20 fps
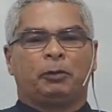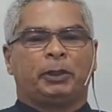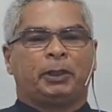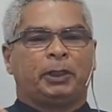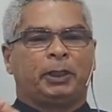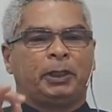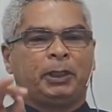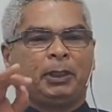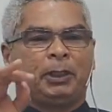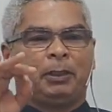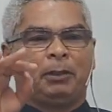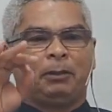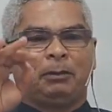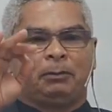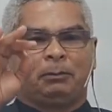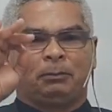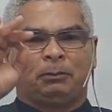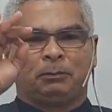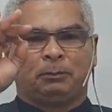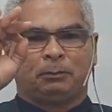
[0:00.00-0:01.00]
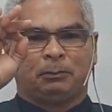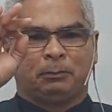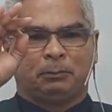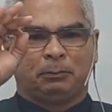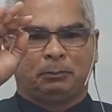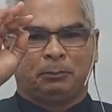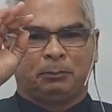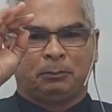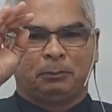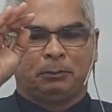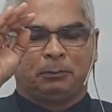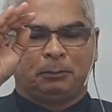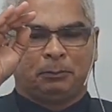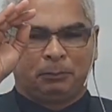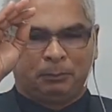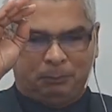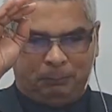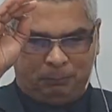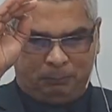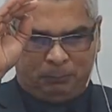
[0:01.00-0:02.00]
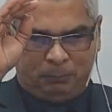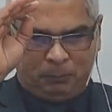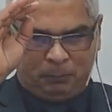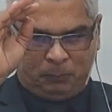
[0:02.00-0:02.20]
The Lord has revealed that